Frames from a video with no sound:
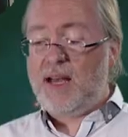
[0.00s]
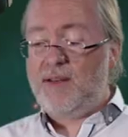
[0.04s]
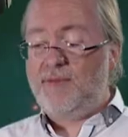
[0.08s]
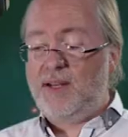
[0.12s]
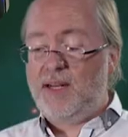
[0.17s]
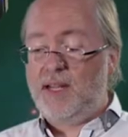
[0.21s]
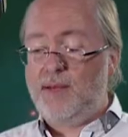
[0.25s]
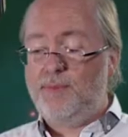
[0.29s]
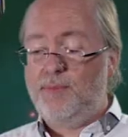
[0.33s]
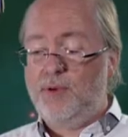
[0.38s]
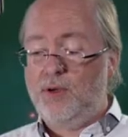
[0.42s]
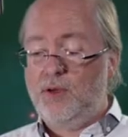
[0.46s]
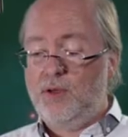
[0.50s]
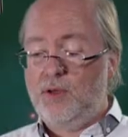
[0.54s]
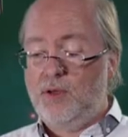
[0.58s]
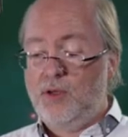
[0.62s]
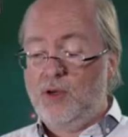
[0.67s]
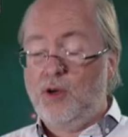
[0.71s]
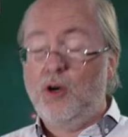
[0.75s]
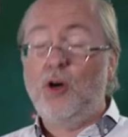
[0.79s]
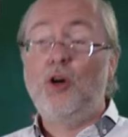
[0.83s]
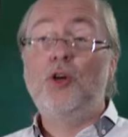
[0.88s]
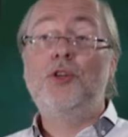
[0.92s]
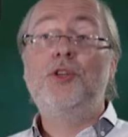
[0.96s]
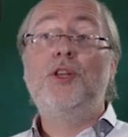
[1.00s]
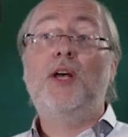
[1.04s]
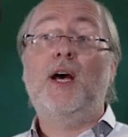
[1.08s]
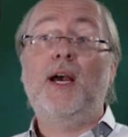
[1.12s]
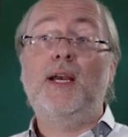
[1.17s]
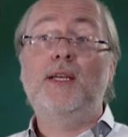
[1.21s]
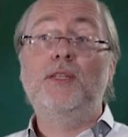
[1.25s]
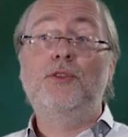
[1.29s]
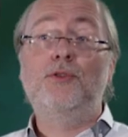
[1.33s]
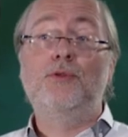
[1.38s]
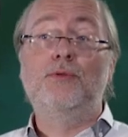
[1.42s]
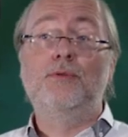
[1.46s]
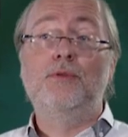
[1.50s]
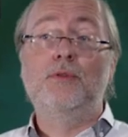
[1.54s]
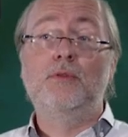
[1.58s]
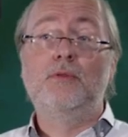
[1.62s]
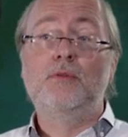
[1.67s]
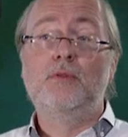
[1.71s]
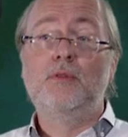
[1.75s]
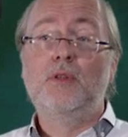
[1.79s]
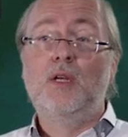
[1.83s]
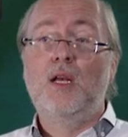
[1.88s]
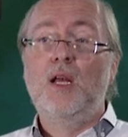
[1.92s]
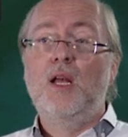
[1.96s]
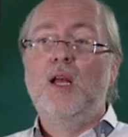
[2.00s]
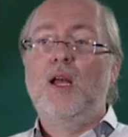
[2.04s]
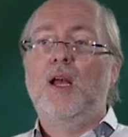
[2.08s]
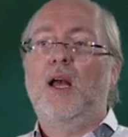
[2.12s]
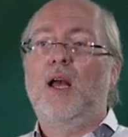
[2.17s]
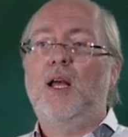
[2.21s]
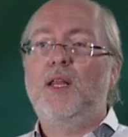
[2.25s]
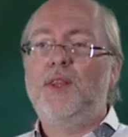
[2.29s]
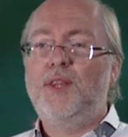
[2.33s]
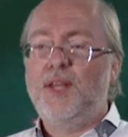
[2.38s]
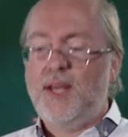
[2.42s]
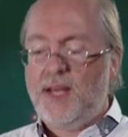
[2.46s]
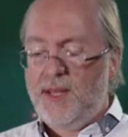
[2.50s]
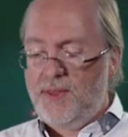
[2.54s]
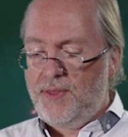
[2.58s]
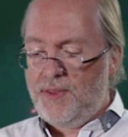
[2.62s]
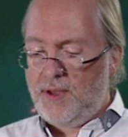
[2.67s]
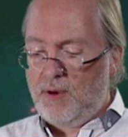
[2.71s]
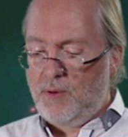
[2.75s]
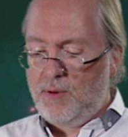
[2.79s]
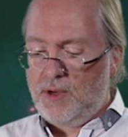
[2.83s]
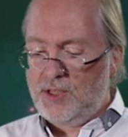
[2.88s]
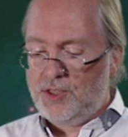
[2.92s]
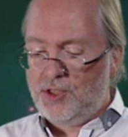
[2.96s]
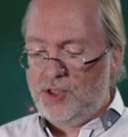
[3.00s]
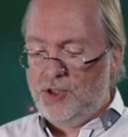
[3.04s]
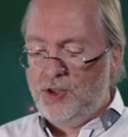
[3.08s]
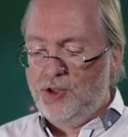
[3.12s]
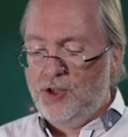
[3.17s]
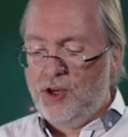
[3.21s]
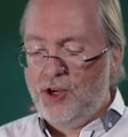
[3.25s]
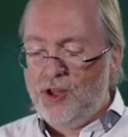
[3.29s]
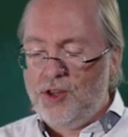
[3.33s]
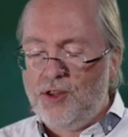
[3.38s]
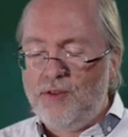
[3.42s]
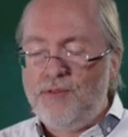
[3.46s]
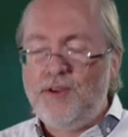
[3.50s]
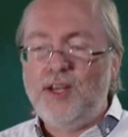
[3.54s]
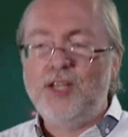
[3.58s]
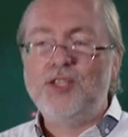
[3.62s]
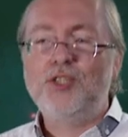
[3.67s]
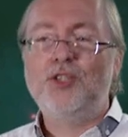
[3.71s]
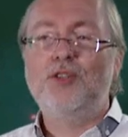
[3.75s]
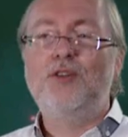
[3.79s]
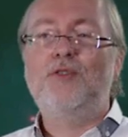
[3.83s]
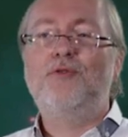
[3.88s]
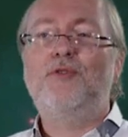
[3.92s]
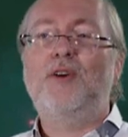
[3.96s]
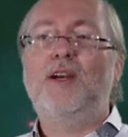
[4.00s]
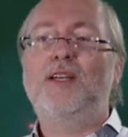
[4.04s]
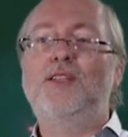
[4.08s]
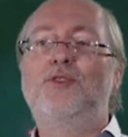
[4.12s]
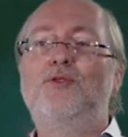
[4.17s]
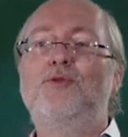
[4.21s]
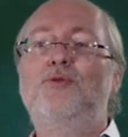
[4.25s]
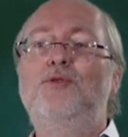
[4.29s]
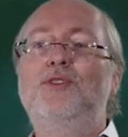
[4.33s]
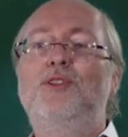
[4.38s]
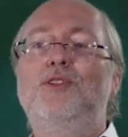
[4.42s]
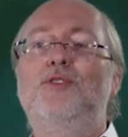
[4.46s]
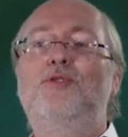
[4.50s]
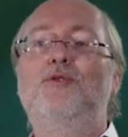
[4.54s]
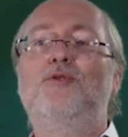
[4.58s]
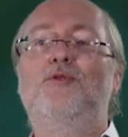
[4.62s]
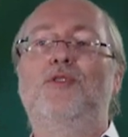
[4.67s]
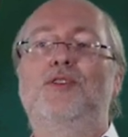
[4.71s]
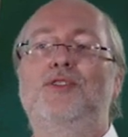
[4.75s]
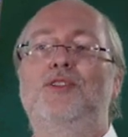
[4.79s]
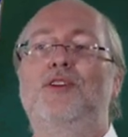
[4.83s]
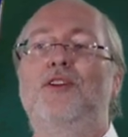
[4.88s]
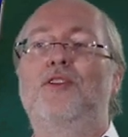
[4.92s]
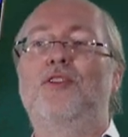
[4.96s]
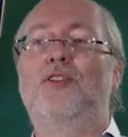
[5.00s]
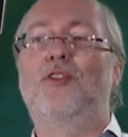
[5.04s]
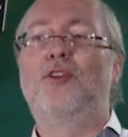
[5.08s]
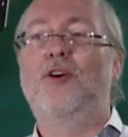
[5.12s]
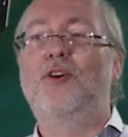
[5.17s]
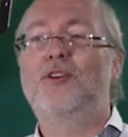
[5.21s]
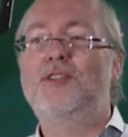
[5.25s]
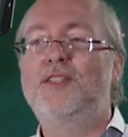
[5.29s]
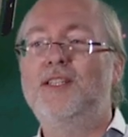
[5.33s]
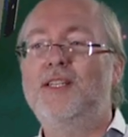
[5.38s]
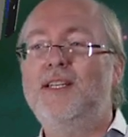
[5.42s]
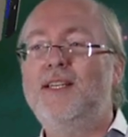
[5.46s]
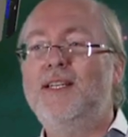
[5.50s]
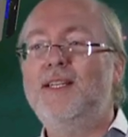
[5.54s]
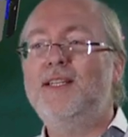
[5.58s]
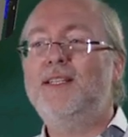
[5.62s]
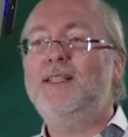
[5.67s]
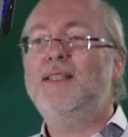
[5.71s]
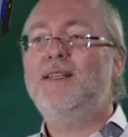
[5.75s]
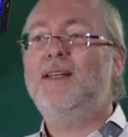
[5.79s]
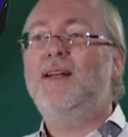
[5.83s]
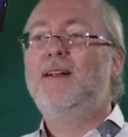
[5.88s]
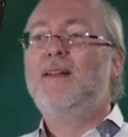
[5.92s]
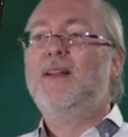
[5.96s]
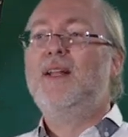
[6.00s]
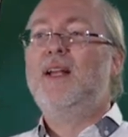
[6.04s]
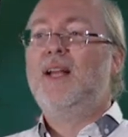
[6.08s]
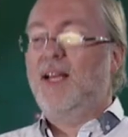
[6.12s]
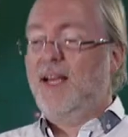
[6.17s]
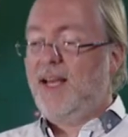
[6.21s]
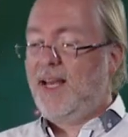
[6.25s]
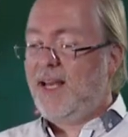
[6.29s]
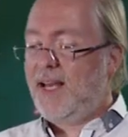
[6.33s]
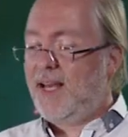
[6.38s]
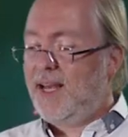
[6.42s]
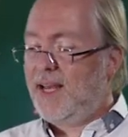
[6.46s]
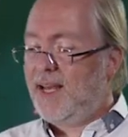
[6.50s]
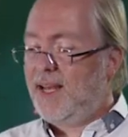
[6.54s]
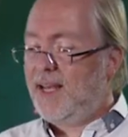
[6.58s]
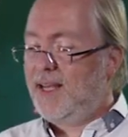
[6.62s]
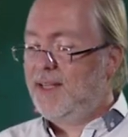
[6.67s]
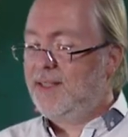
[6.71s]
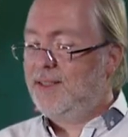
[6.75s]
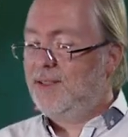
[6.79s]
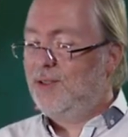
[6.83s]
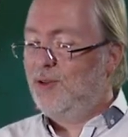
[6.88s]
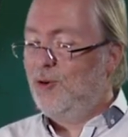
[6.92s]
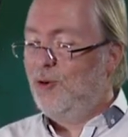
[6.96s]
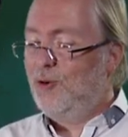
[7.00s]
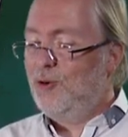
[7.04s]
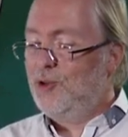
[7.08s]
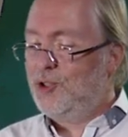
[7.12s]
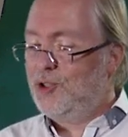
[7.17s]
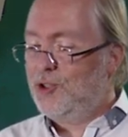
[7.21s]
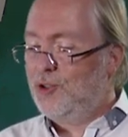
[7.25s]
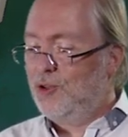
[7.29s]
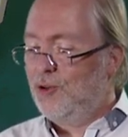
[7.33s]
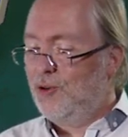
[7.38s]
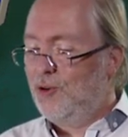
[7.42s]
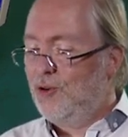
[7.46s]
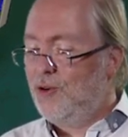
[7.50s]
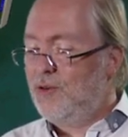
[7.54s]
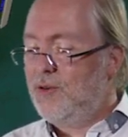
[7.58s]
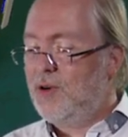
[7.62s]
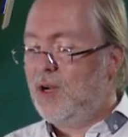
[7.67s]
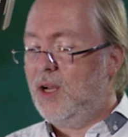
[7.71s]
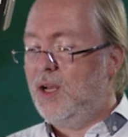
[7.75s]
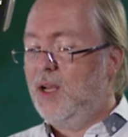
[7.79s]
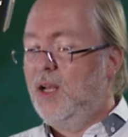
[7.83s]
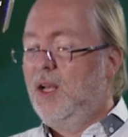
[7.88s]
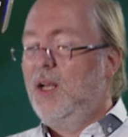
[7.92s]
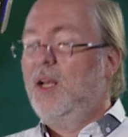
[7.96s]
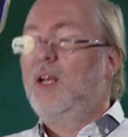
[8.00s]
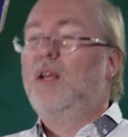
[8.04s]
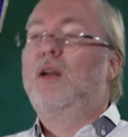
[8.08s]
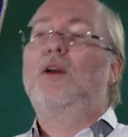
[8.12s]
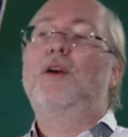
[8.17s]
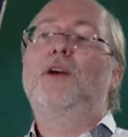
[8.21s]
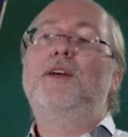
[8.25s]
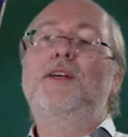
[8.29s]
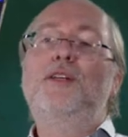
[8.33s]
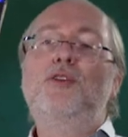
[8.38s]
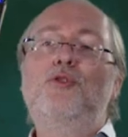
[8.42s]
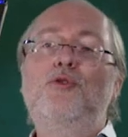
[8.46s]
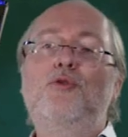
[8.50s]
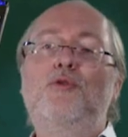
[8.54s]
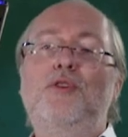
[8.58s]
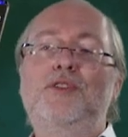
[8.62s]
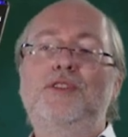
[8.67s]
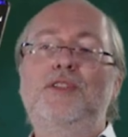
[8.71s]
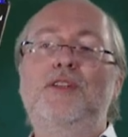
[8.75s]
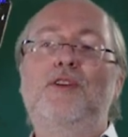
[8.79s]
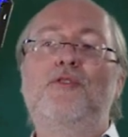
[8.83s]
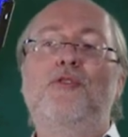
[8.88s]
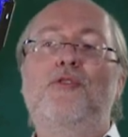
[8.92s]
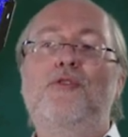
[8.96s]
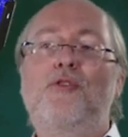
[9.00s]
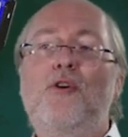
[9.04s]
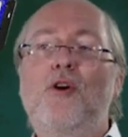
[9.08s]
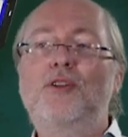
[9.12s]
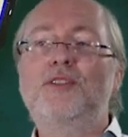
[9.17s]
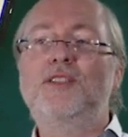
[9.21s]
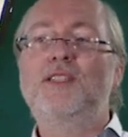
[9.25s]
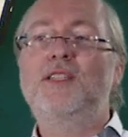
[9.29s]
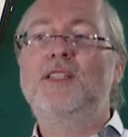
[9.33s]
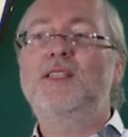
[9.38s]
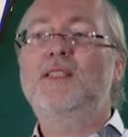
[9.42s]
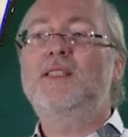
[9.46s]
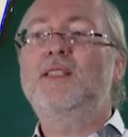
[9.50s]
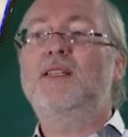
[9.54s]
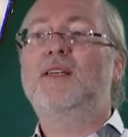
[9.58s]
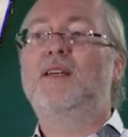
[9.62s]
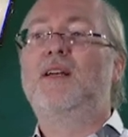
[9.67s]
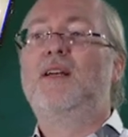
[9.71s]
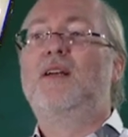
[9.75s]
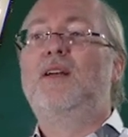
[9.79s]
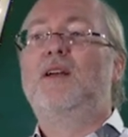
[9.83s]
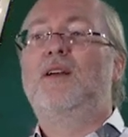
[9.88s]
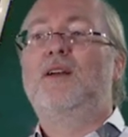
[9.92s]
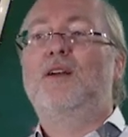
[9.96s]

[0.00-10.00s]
available on iTunes. And then there was another version of iTunes in 2013. And also in 2014,